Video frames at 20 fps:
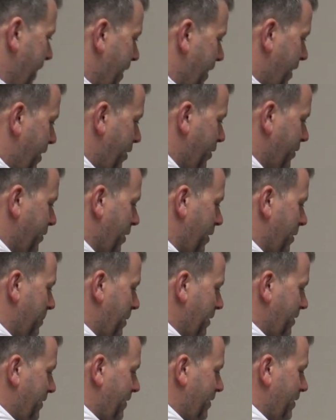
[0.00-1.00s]
You just got the
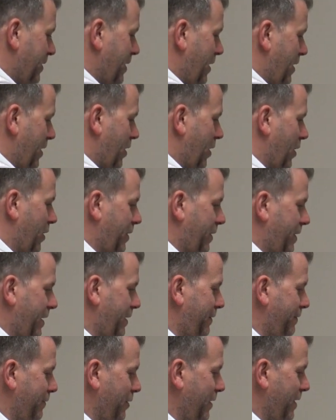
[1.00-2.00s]
button on the
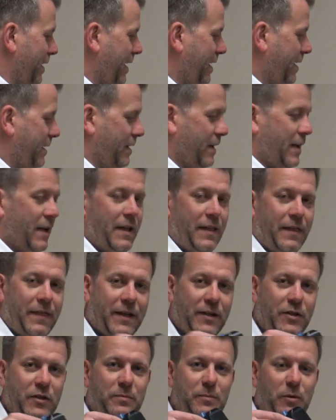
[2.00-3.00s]
front there,
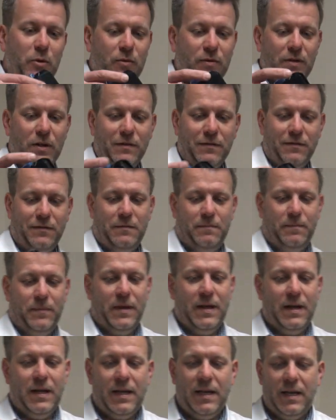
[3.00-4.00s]
that just pulls off.
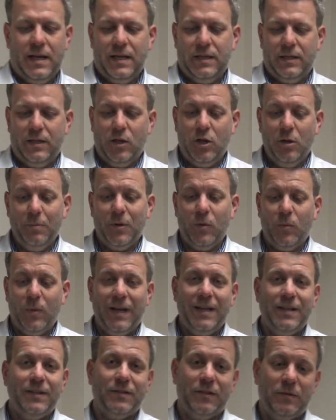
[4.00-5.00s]
And a couple of
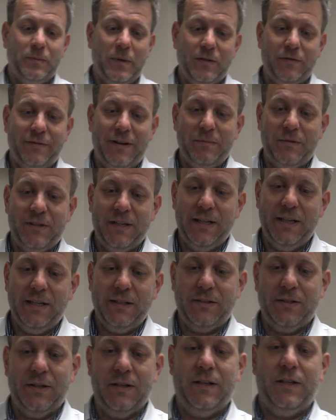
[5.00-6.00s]
ways, I suppose, of emptying
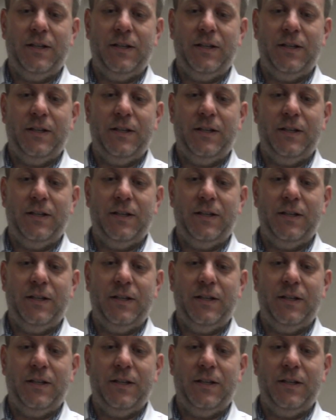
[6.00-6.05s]
it.